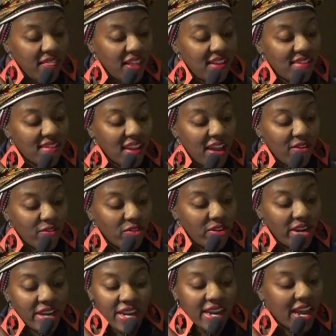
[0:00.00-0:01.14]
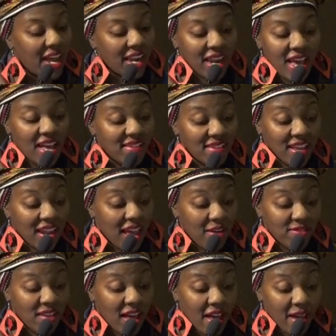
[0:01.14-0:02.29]
this slavery did not last a
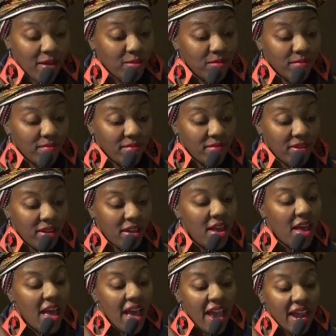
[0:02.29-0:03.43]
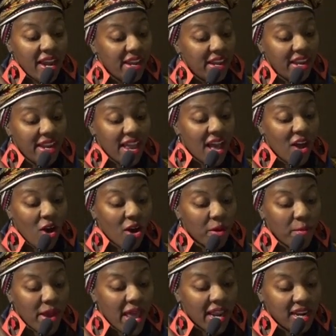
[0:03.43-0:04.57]
lifetime and it did not
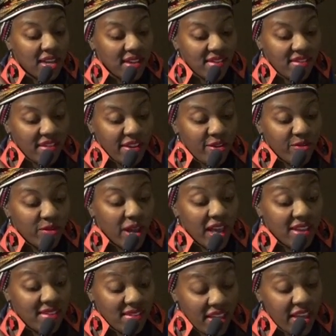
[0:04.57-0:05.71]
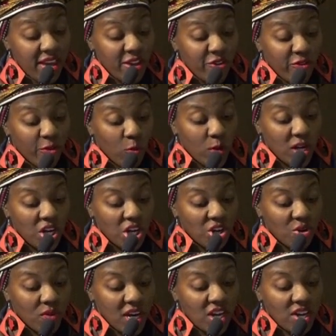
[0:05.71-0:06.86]
automatically extend, extend from one
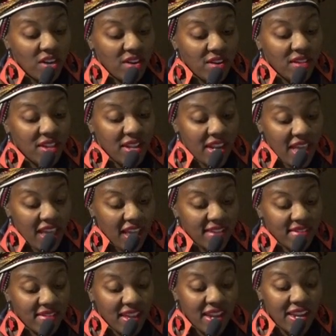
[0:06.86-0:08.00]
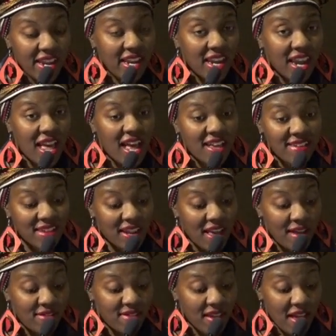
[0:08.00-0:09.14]
generation to the next. It didn't last a
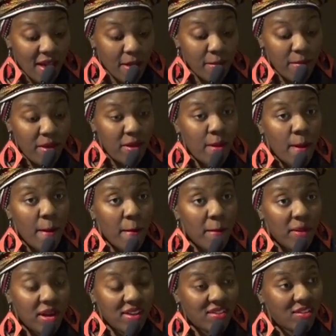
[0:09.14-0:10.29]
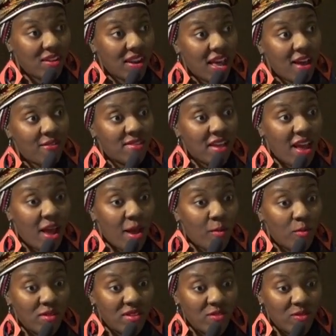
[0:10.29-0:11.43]
lifetime because your
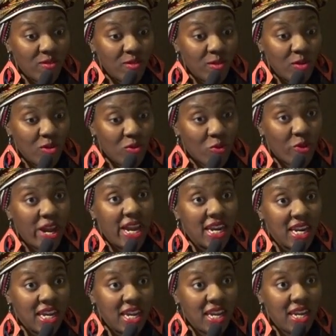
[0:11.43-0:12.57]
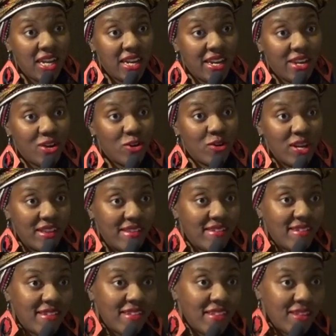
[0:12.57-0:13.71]
lifetime was greatly
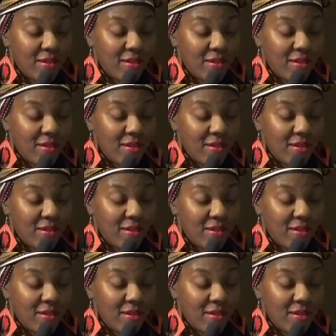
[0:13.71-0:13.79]
decreased. Right.